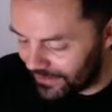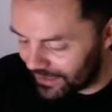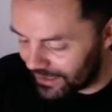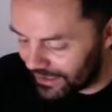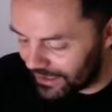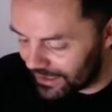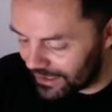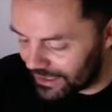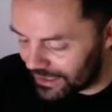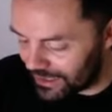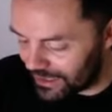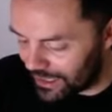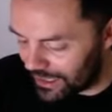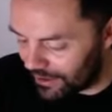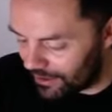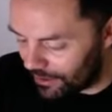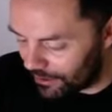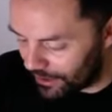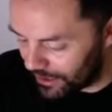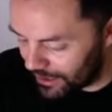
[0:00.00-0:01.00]
like this is how
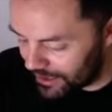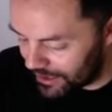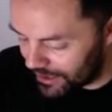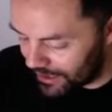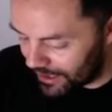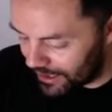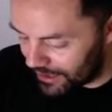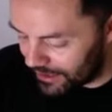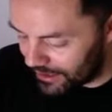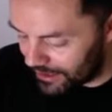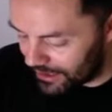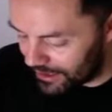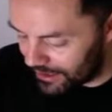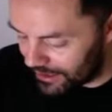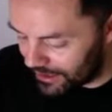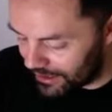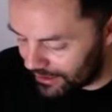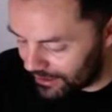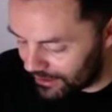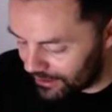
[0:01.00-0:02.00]
I'm going to start the day,
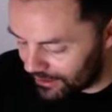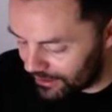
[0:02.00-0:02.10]
so.